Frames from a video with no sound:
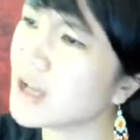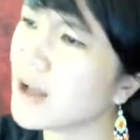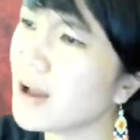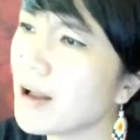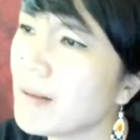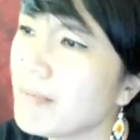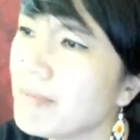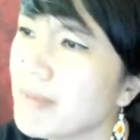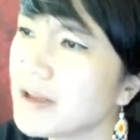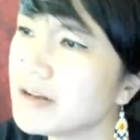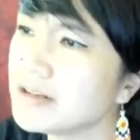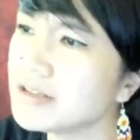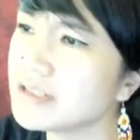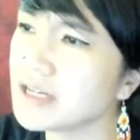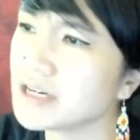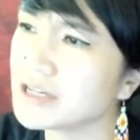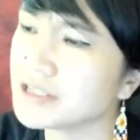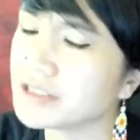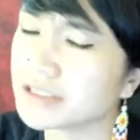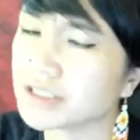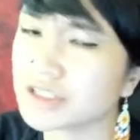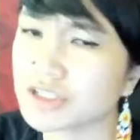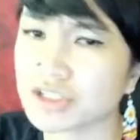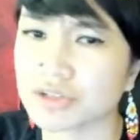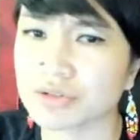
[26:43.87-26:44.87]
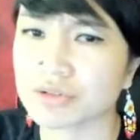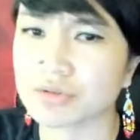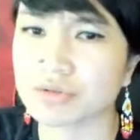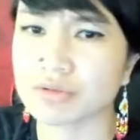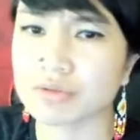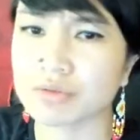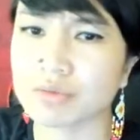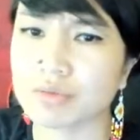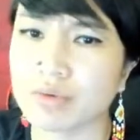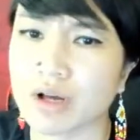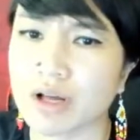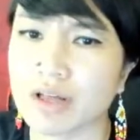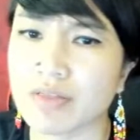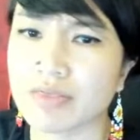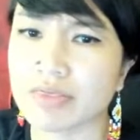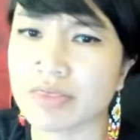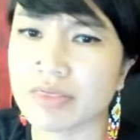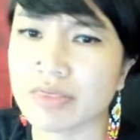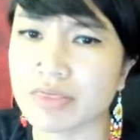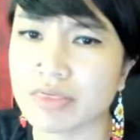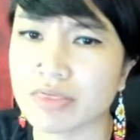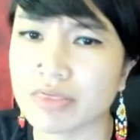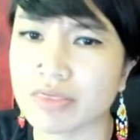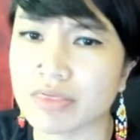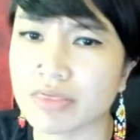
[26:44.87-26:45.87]
not entirely sure what
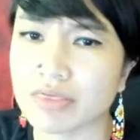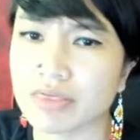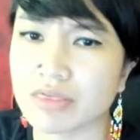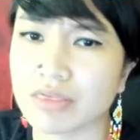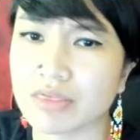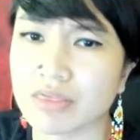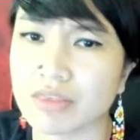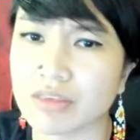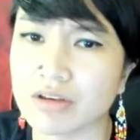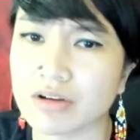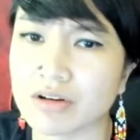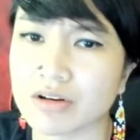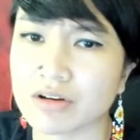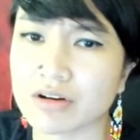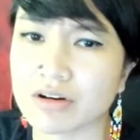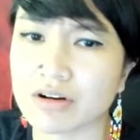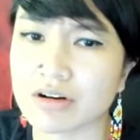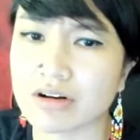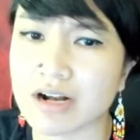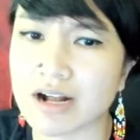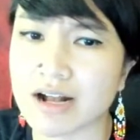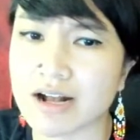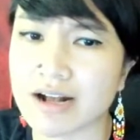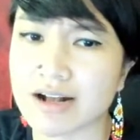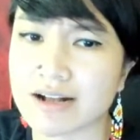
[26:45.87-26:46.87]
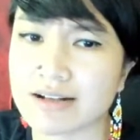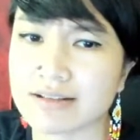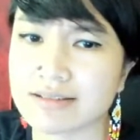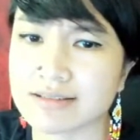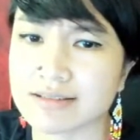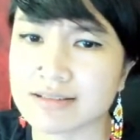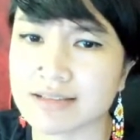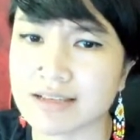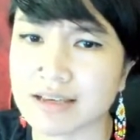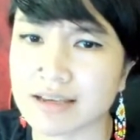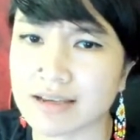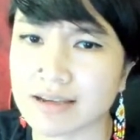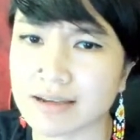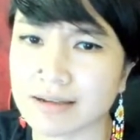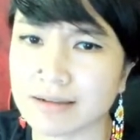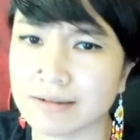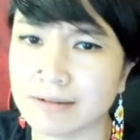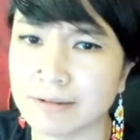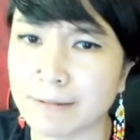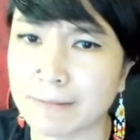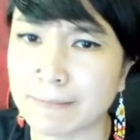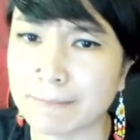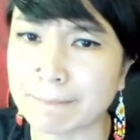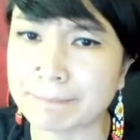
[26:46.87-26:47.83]
you're asking,